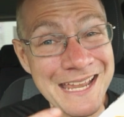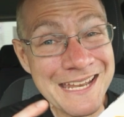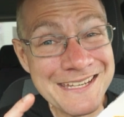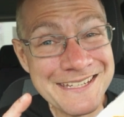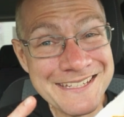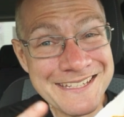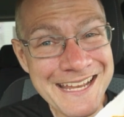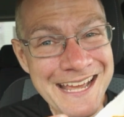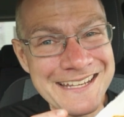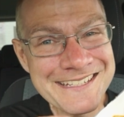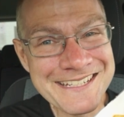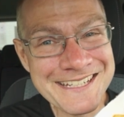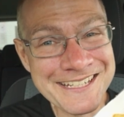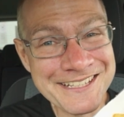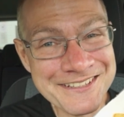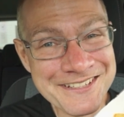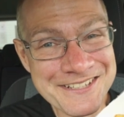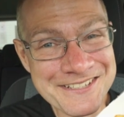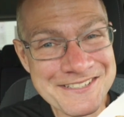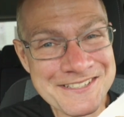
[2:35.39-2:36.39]
Not
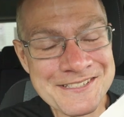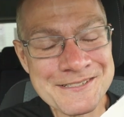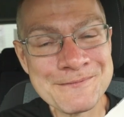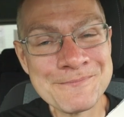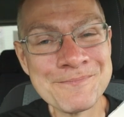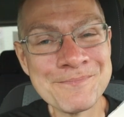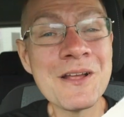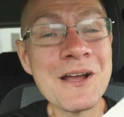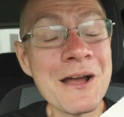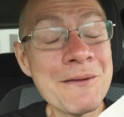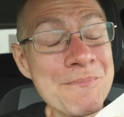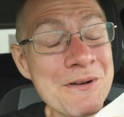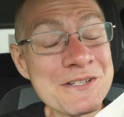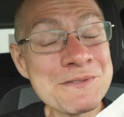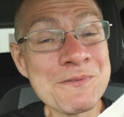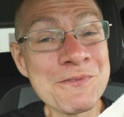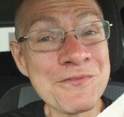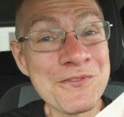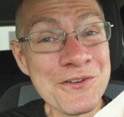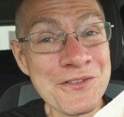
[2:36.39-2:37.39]
digging this. I much
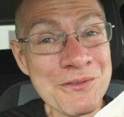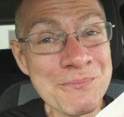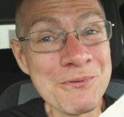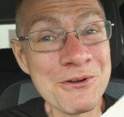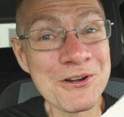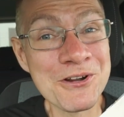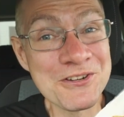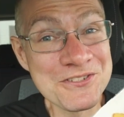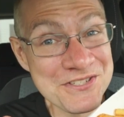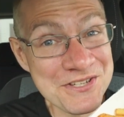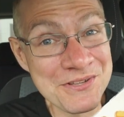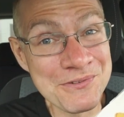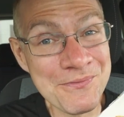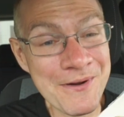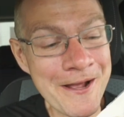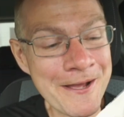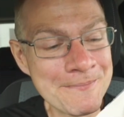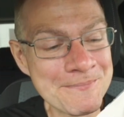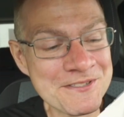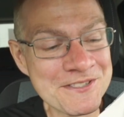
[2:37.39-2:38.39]
prefer the burgers and the
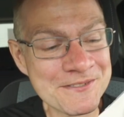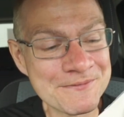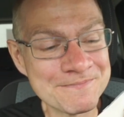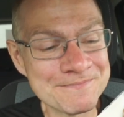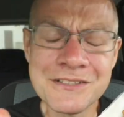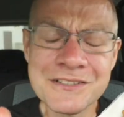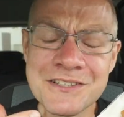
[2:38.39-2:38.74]
wraps.